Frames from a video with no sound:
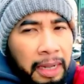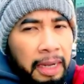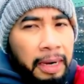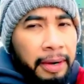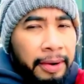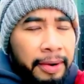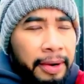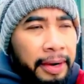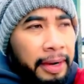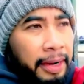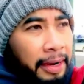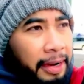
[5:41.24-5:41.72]

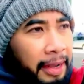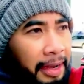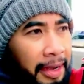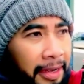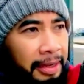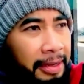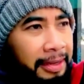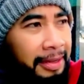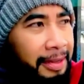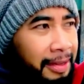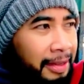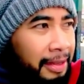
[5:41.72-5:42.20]
hungry and
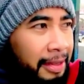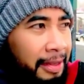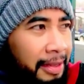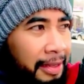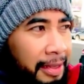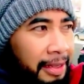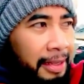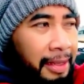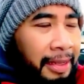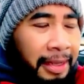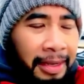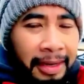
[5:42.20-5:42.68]
I'm
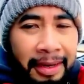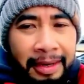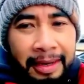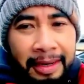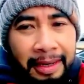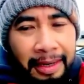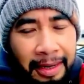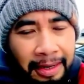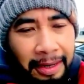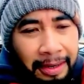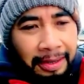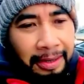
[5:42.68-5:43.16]

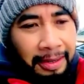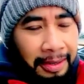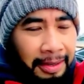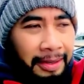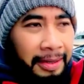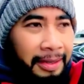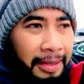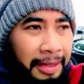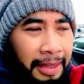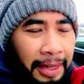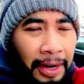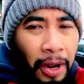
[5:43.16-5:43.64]
gonna
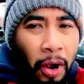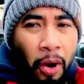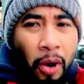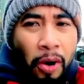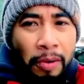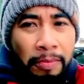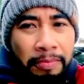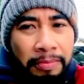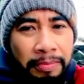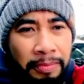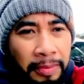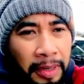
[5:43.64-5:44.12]
head
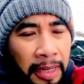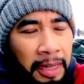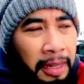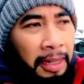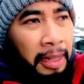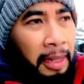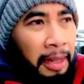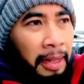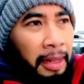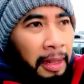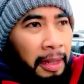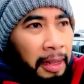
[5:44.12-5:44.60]
home,
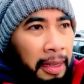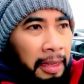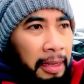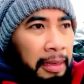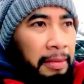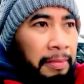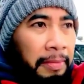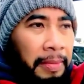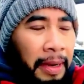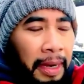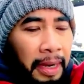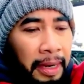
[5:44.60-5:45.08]

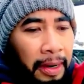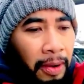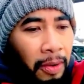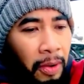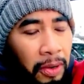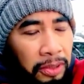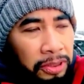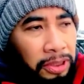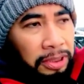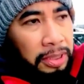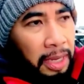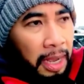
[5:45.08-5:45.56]
but it
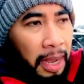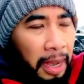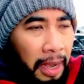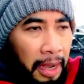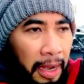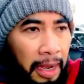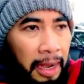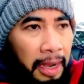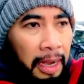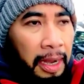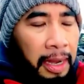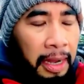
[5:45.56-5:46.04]
was
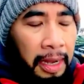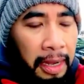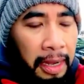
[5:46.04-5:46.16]
a